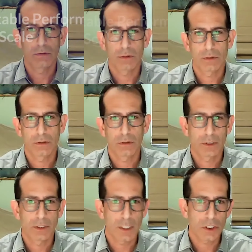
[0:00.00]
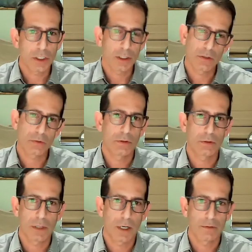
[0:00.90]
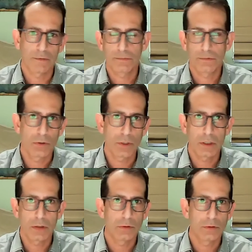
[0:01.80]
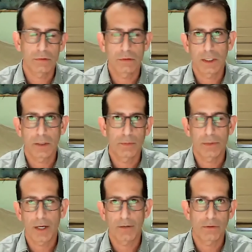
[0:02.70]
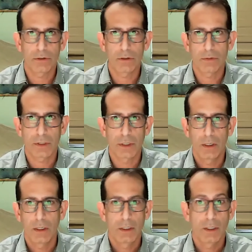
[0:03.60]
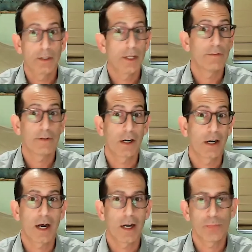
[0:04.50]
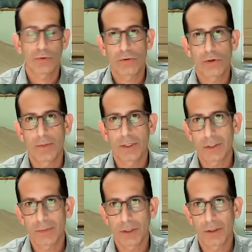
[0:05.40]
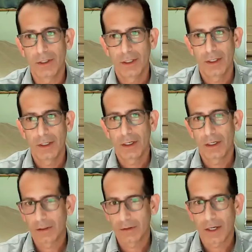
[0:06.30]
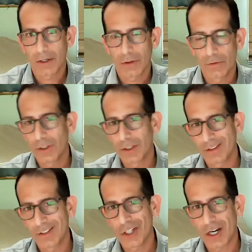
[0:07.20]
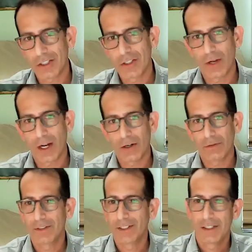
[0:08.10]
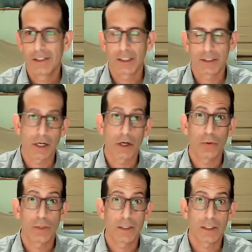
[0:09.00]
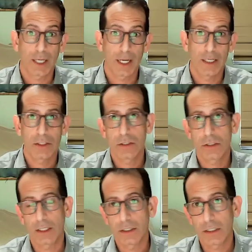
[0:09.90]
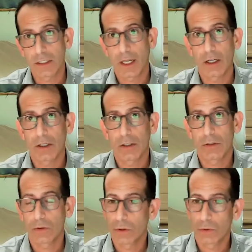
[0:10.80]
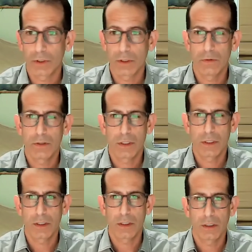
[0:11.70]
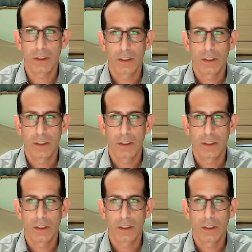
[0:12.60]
the contention is, well, a lot of NoSQL data platforms, you know, they have very high performance, but I don't know if you can talk to how that's not always the case at scale, or what you see,